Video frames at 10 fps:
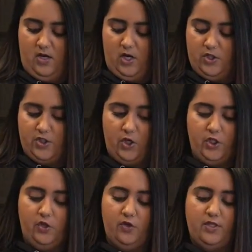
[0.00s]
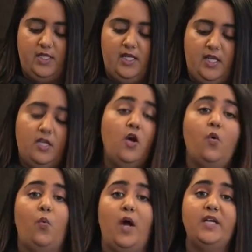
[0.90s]
Also, you'll need
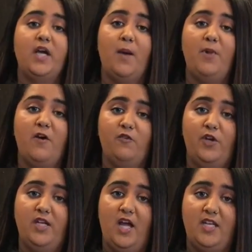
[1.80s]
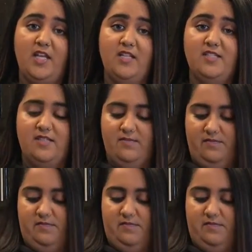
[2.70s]
1 cup of green onions,